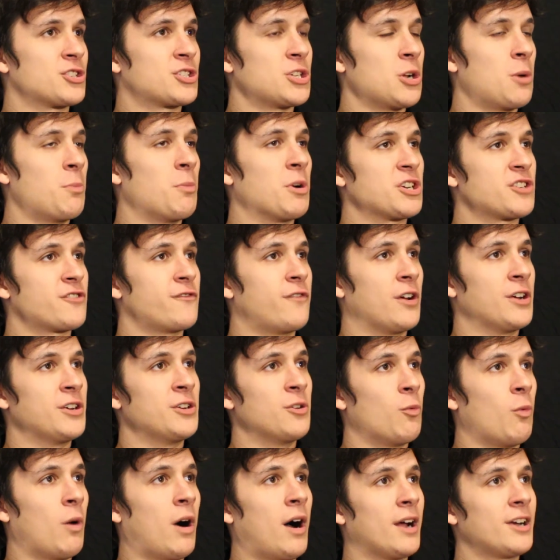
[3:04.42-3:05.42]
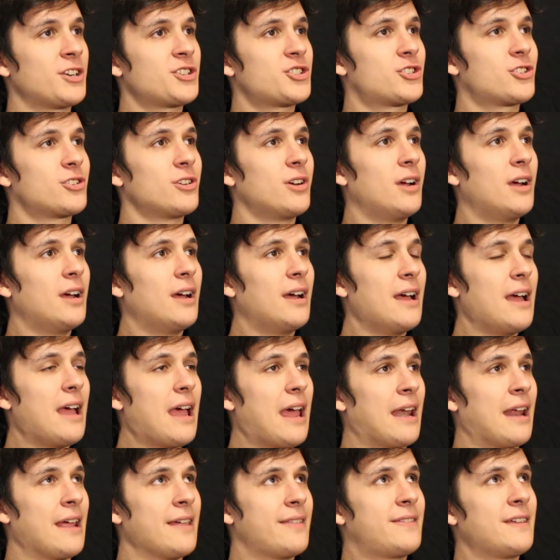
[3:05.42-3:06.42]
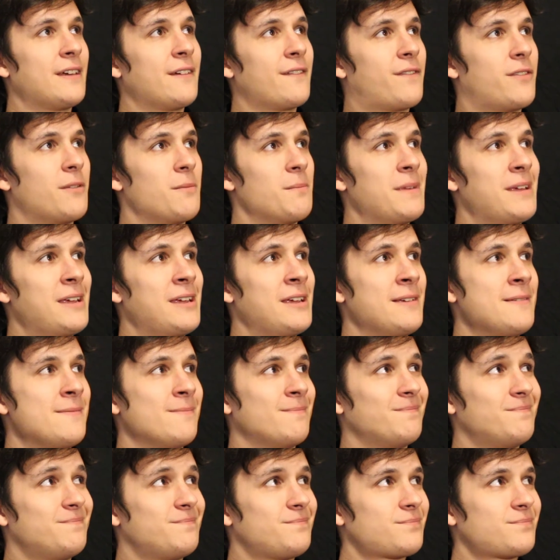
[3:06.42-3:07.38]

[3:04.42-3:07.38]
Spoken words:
so much fun to watch? And I think for me,